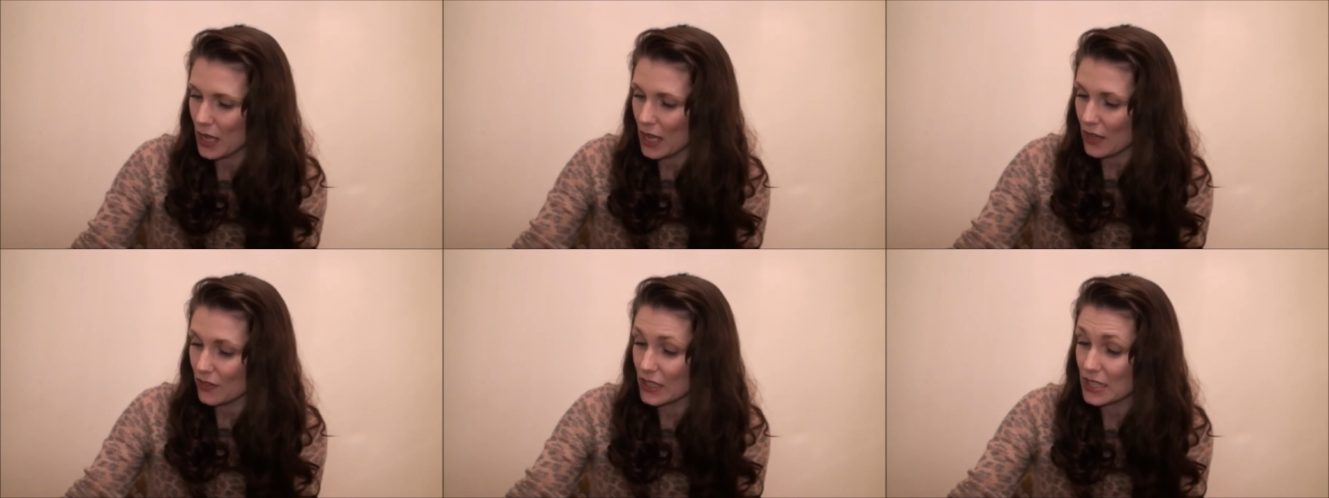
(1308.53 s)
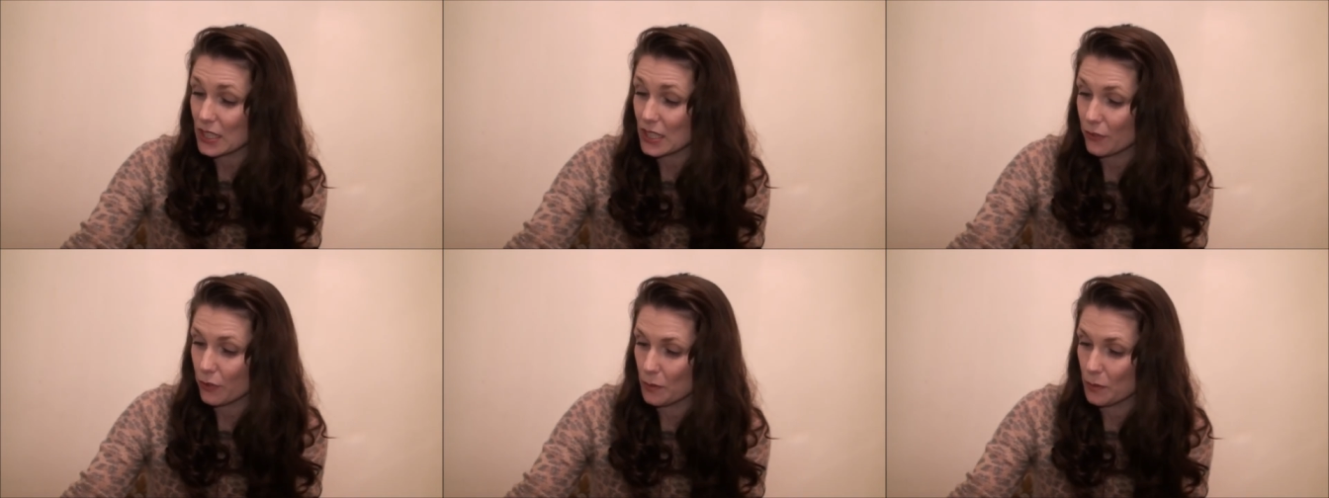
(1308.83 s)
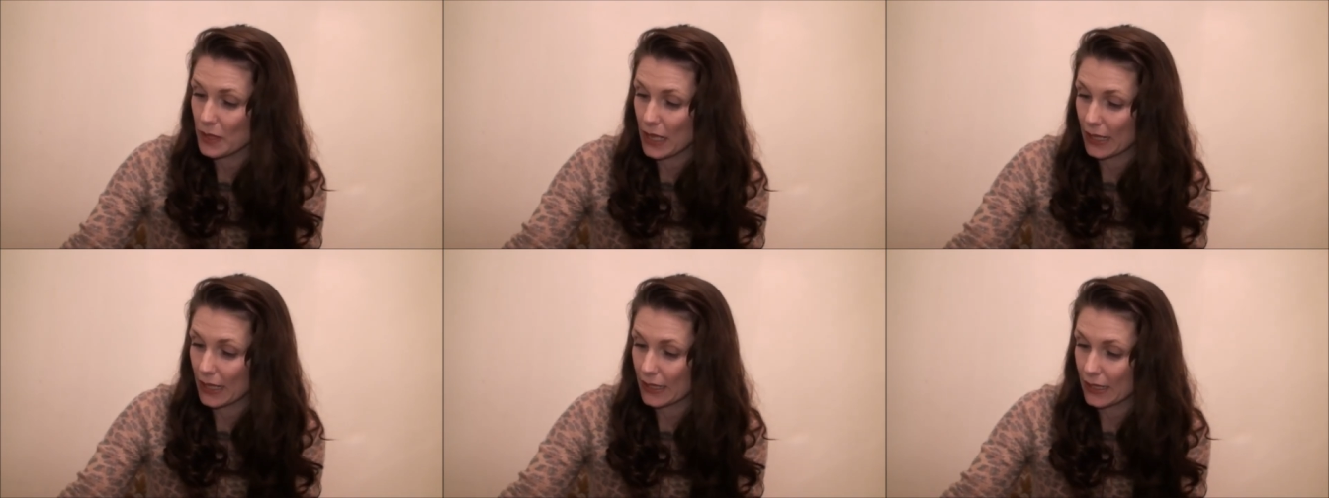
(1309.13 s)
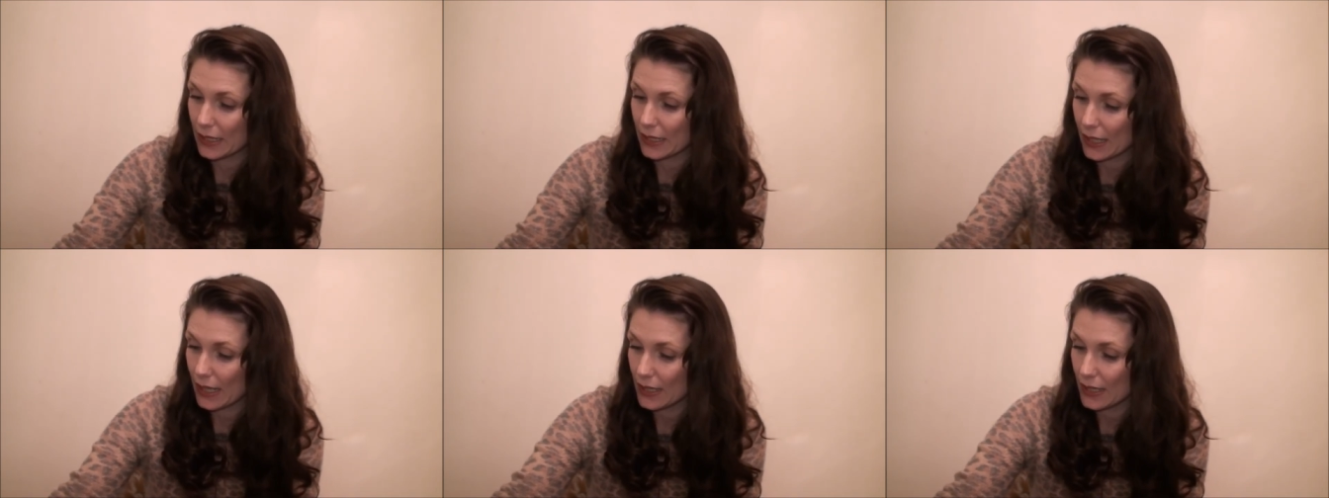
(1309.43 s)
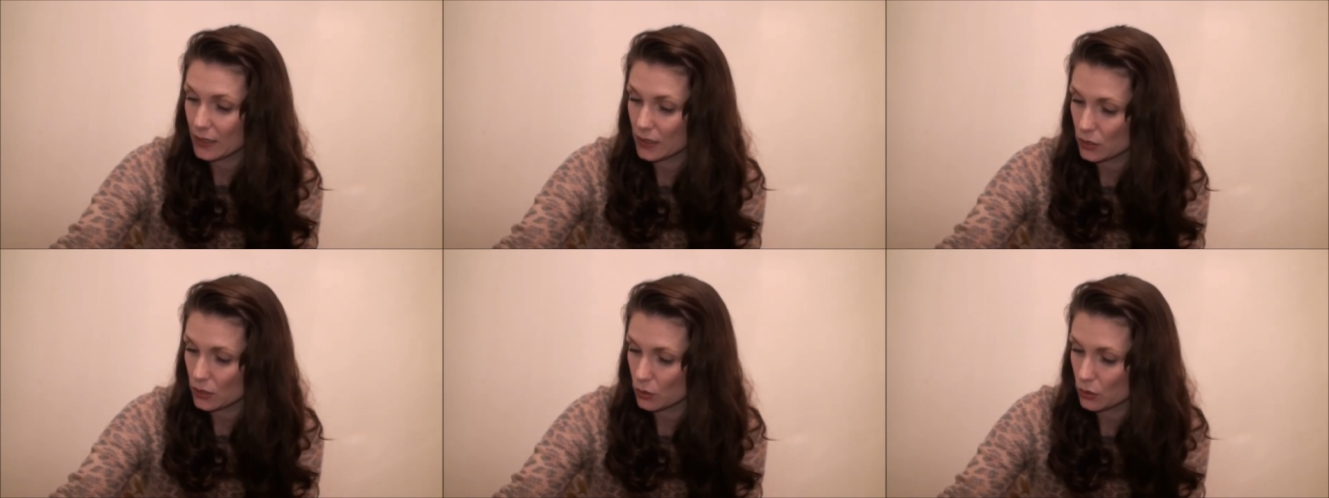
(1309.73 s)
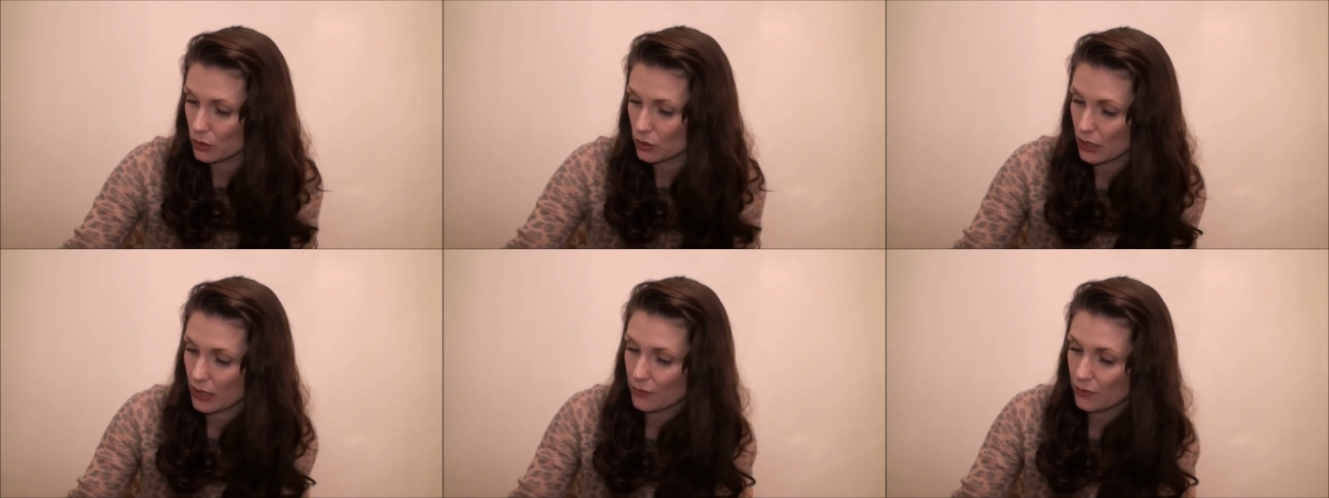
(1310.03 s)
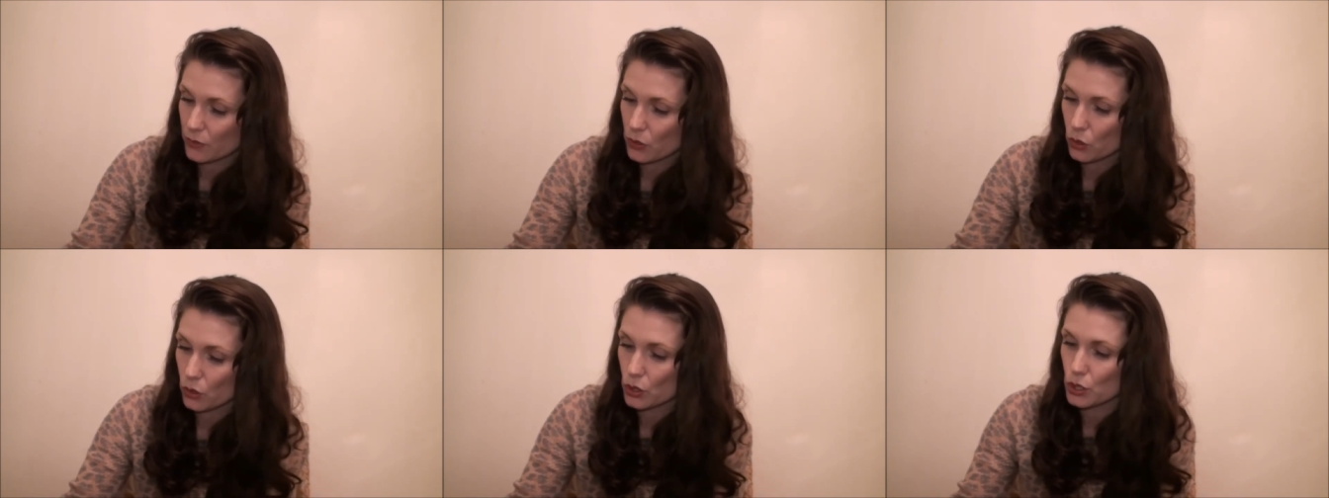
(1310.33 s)
These are from Yankee Candle.
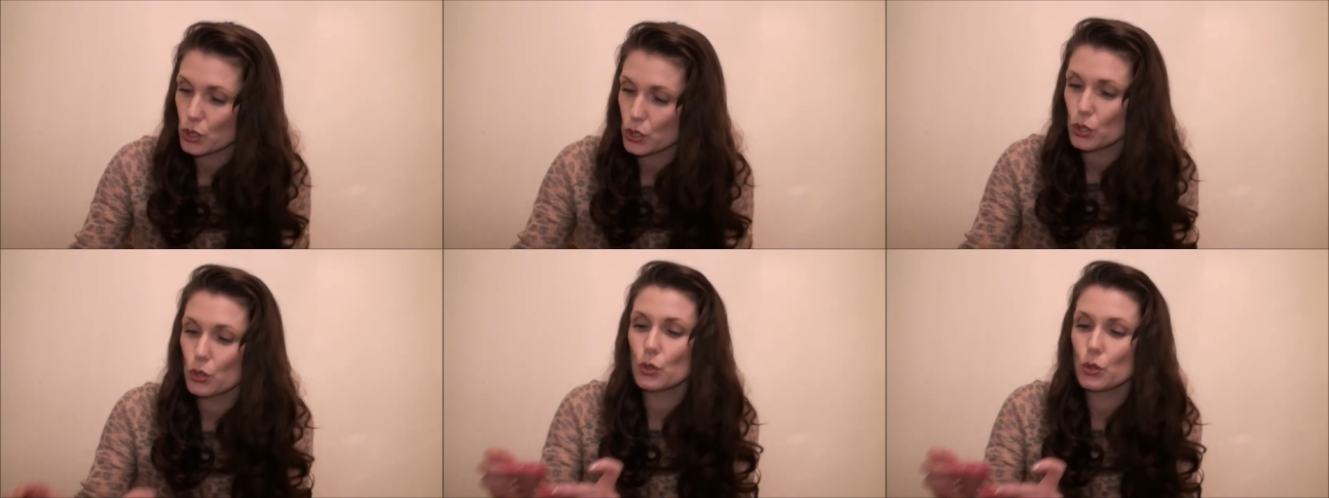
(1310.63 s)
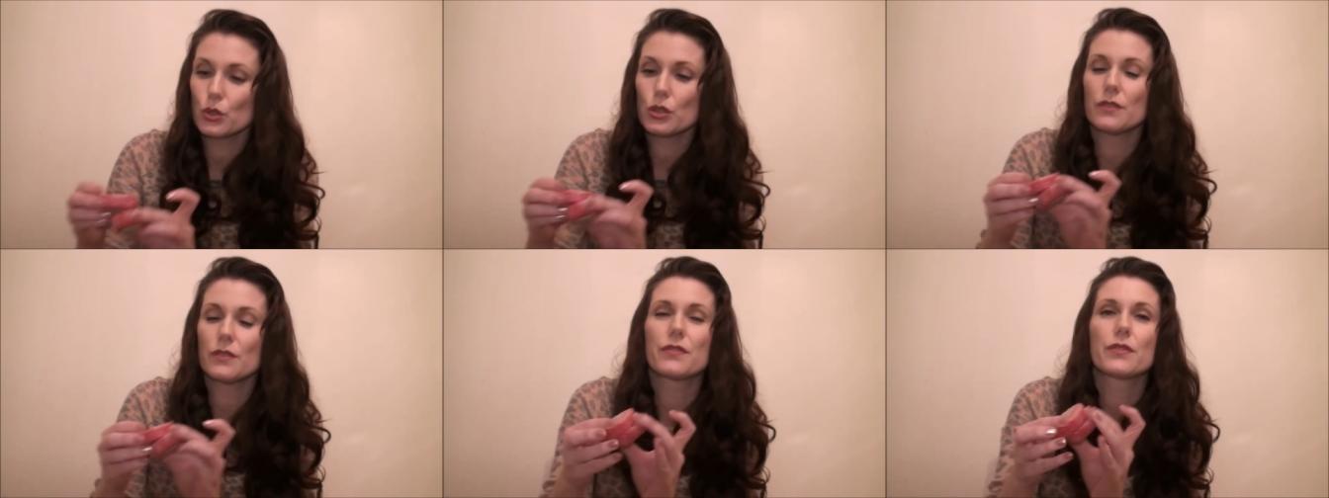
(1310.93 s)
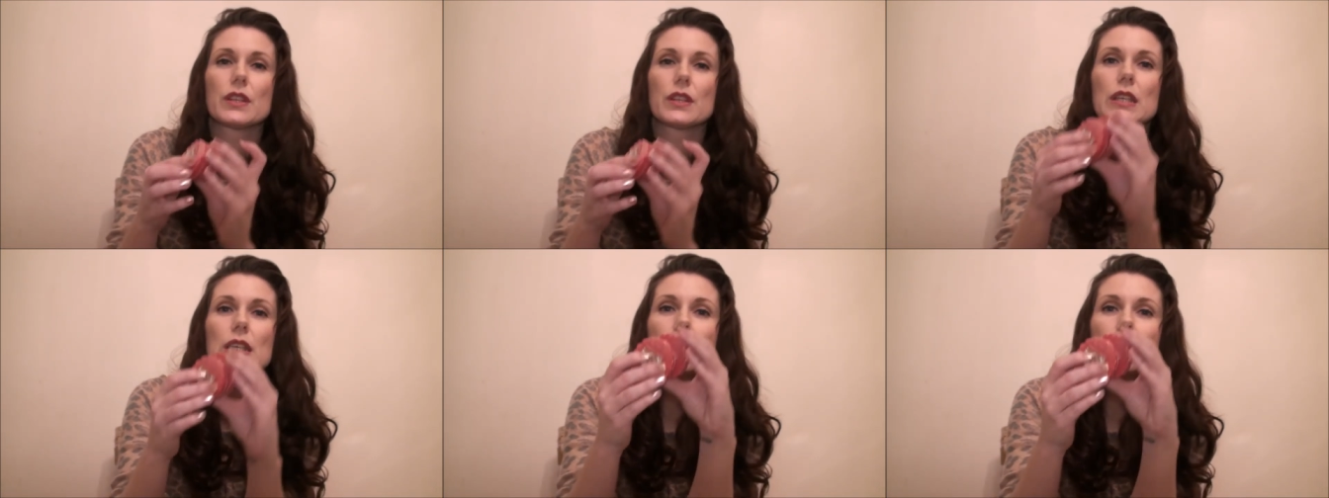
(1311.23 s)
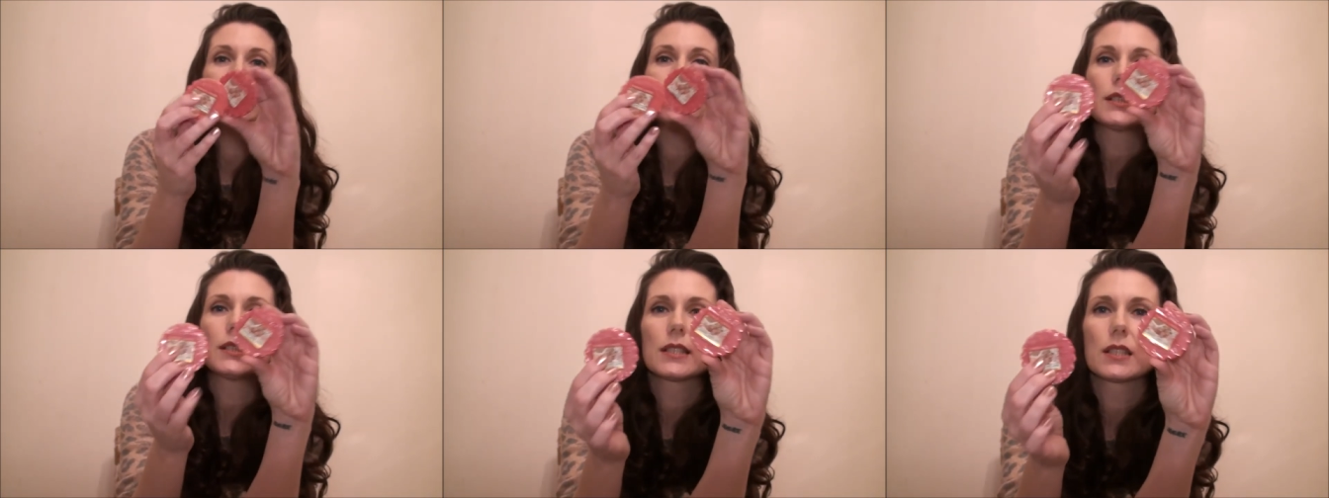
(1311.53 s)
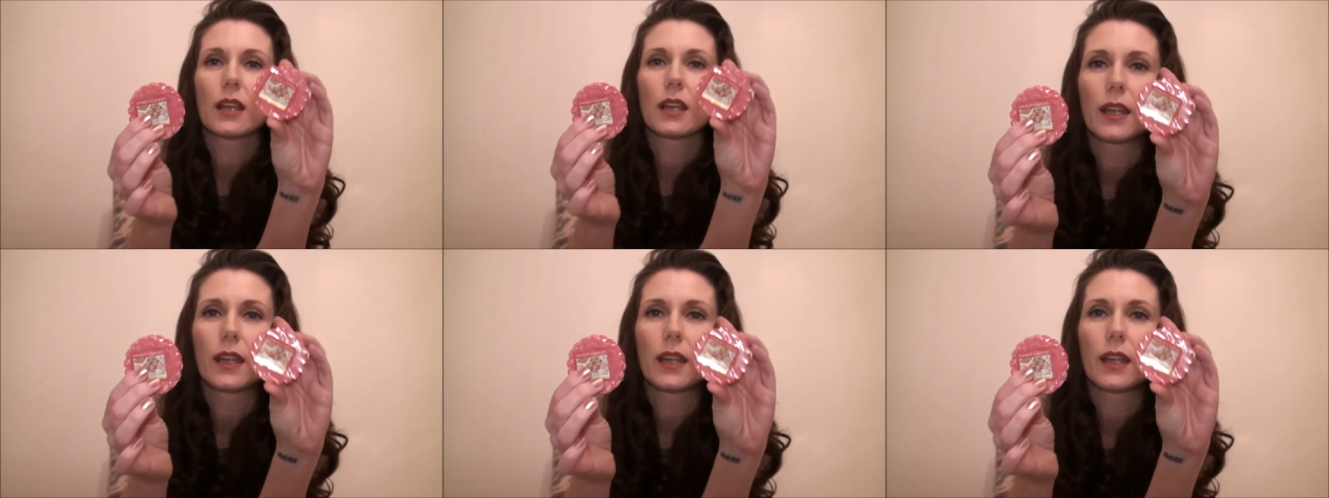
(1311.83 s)
I've got two of these